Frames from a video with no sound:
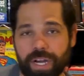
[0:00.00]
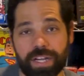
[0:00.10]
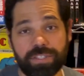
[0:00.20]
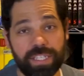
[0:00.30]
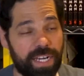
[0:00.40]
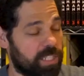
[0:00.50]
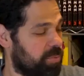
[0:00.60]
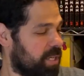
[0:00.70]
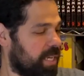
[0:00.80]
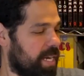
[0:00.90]
right, here's the next
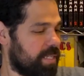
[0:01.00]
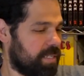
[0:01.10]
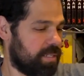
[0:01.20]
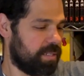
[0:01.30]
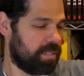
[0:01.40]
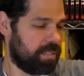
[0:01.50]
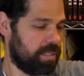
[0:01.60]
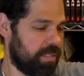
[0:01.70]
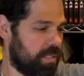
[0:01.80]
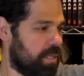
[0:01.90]
book, guys.
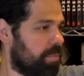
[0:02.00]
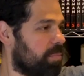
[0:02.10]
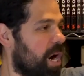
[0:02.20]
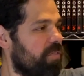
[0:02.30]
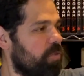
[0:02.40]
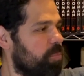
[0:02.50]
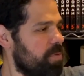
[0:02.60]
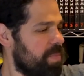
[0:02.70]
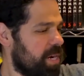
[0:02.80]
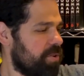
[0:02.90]
Marvel
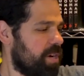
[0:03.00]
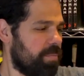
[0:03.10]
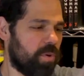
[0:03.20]
Premiere #1,